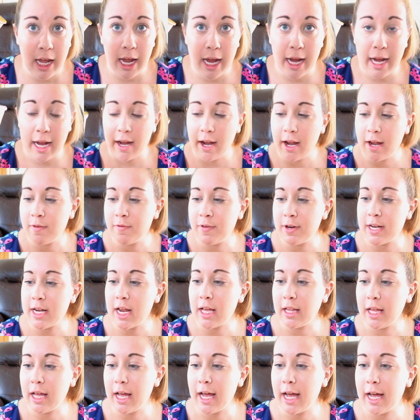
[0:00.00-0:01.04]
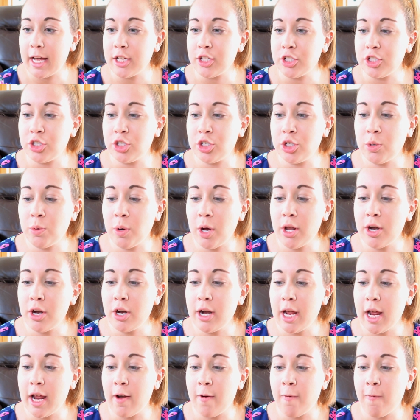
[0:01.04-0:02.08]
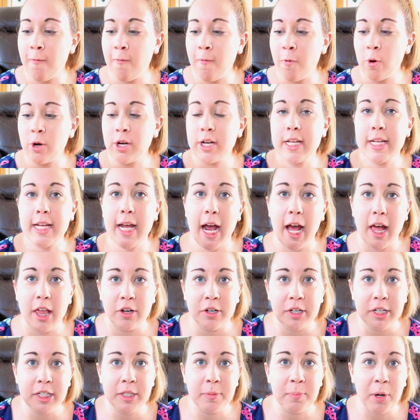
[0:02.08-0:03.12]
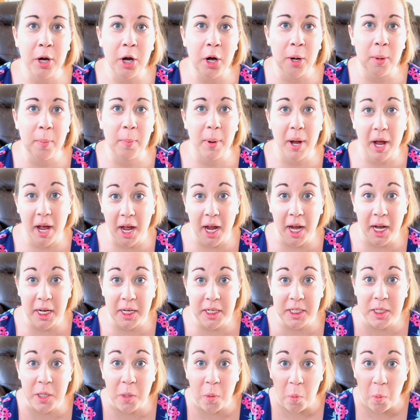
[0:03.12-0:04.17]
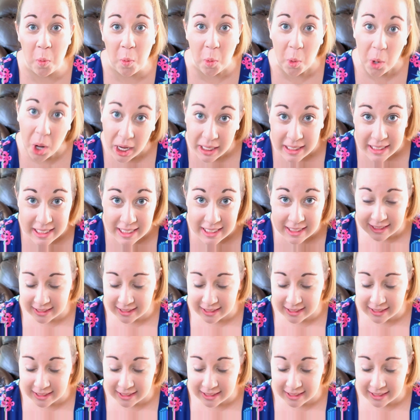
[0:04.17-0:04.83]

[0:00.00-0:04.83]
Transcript: And vanilla has two hundred forty calories per pint. What?